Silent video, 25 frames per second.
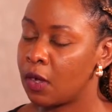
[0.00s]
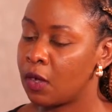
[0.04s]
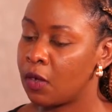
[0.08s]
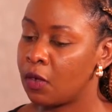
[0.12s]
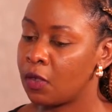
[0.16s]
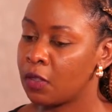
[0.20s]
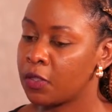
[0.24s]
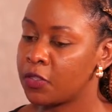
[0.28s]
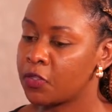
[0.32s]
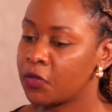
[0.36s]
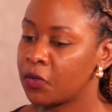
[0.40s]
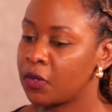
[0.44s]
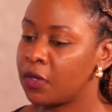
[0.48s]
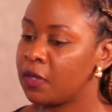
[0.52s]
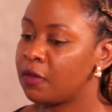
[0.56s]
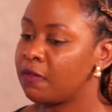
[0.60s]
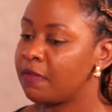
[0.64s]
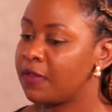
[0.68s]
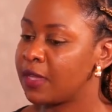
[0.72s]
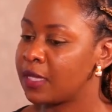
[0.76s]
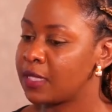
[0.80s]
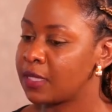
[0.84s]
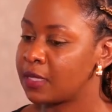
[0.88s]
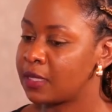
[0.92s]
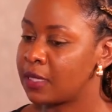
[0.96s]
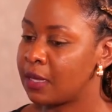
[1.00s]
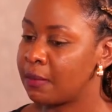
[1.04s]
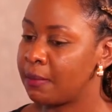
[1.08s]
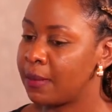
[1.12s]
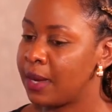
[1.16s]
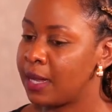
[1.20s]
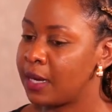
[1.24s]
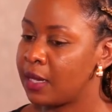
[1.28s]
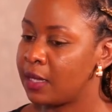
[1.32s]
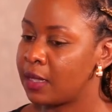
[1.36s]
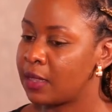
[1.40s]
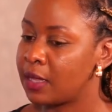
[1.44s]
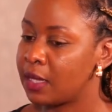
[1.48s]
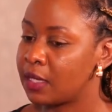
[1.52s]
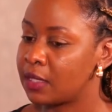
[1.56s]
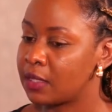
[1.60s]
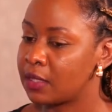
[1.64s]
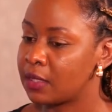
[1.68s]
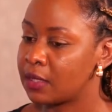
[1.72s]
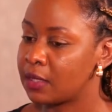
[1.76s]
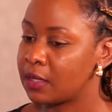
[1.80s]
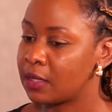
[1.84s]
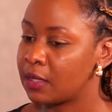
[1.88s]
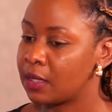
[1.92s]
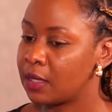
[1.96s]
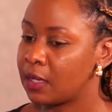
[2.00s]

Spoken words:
also invest some money that